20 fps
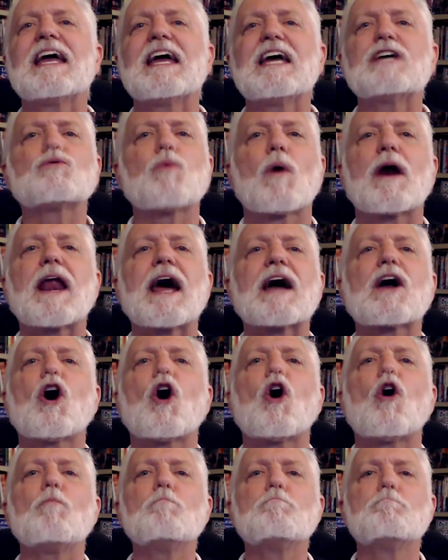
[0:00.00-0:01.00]
is what I
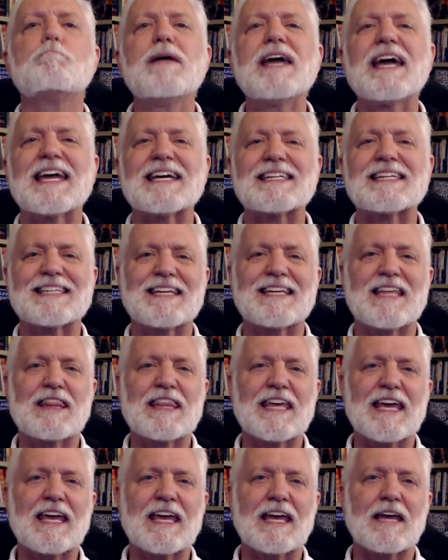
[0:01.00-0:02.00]
call biggest
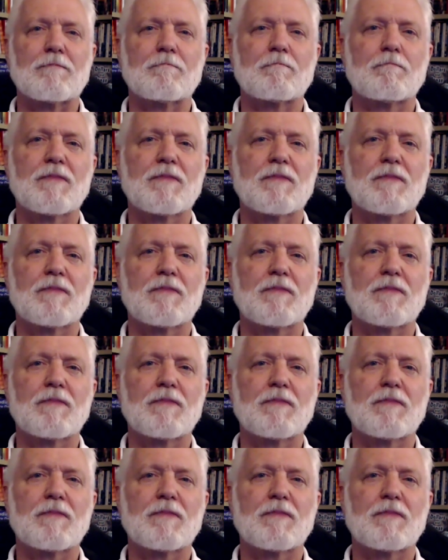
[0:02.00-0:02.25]
thinking.